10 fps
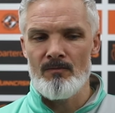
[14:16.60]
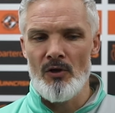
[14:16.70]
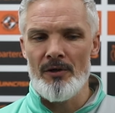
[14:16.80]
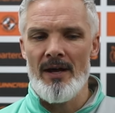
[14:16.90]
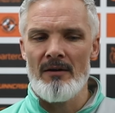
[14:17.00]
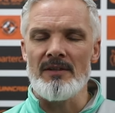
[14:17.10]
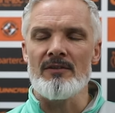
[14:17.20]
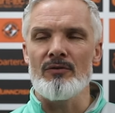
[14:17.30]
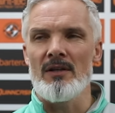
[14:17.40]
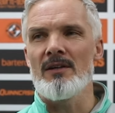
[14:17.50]
not having
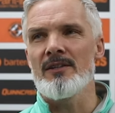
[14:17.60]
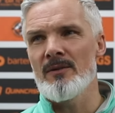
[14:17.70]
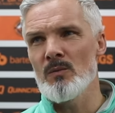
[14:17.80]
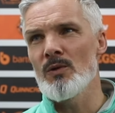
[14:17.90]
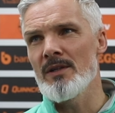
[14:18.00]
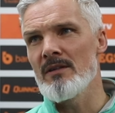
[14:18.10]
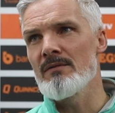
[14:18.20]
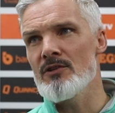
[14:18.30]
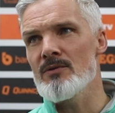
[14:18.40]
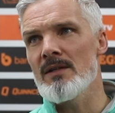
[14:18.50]
to rely on one
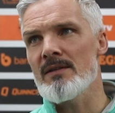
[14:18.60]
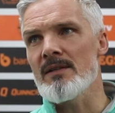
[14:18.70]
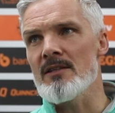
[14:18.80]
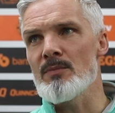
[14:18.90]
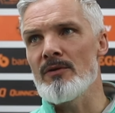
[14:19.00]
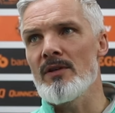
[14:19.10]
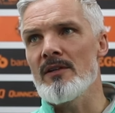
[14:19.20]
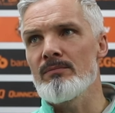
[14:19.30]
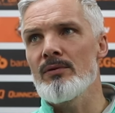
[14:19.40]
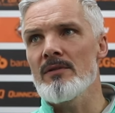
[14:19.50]
individual, I think, has been
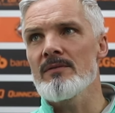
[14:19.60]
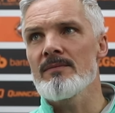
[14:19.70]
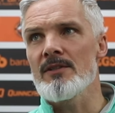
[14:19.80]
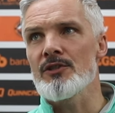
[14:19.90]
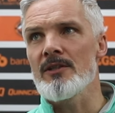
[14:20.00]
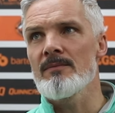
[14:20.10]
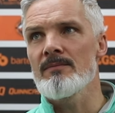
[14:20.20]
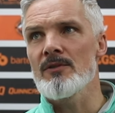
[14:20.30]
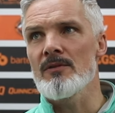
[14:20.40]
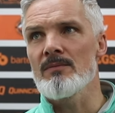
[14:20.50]
really important this year.
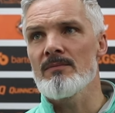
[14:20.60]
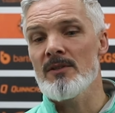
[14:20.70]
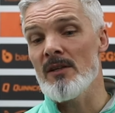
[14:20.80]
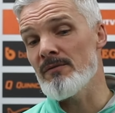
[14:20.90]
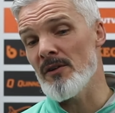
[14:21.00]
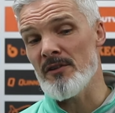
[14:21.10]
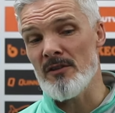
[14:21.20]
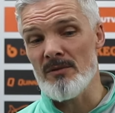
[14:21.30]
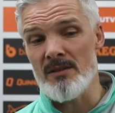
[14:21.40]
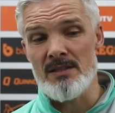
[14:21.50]
Kai
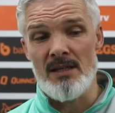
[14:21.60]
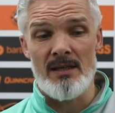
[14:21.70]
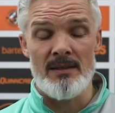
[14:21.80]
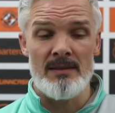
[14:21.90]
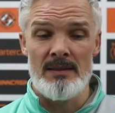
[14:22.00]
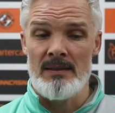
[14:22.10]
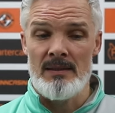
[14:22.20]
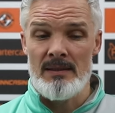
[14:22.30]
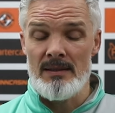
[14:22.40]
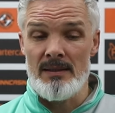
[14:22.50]
Fotheringham got 10.
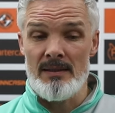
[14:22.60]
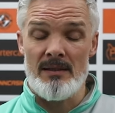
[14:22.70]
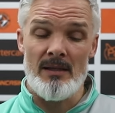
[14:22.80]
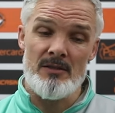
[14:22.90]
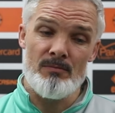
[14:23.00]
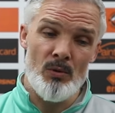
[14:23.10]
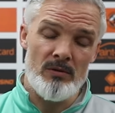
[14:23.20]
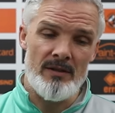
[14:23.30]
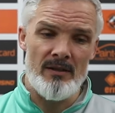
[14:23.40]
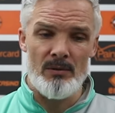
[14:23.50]
I think that's
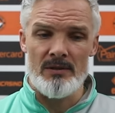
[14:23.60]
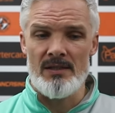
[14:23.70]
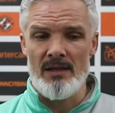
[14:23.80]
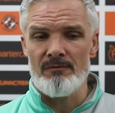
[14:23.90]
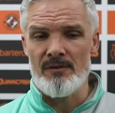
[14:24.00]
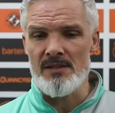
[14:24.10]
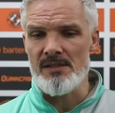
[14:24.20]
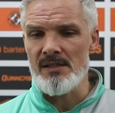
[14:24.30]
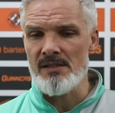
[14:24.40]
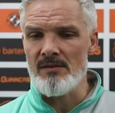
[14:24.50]
Moulty now on 10 for the
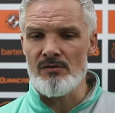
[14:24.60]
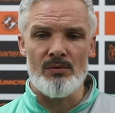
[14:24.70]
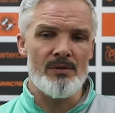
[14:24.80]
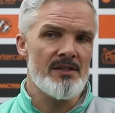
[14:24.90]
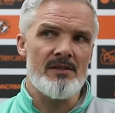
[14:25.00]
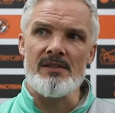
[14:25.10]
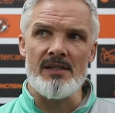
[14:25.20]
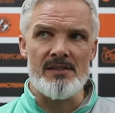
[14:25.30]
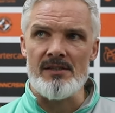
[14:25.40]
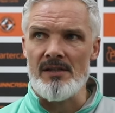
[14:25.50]
season. Tony's on
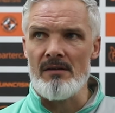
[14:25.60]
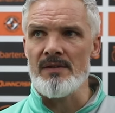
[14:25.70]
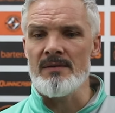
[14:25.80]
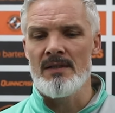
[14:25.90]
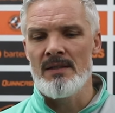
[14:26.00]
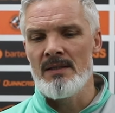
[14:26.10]
6 or 7.